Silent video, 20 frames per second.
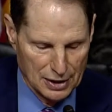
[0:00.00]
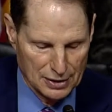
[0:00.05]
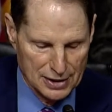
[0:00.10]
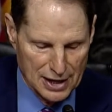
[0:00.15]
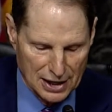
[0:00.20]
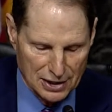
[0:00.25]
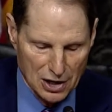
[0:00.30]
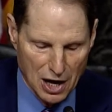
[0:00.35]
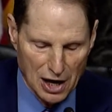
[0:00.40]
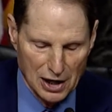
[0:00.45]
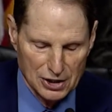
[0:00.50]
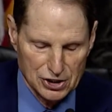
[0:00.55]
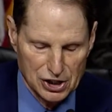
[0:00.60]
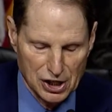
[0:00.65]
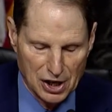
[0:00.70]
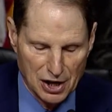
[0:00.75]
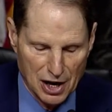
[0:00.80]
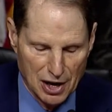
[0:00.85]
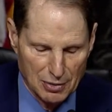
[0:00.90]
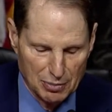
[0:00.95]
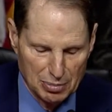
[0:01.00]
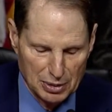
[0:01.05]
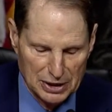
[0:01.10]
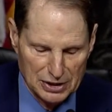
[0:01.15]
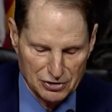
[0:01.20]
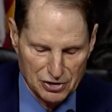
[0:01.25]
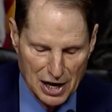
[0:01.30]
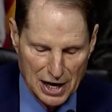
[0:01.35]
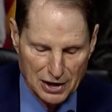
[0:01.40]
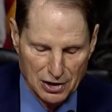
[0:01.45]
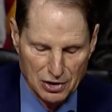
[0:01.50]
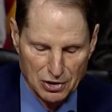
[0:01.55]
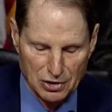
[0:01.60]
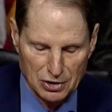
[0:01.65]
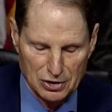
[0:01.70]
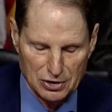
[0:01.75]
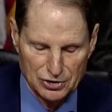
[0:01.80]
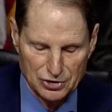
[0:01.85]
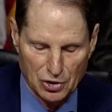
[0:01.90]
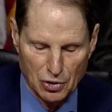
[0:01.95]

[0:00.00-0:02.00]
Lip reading: Technology companies like yours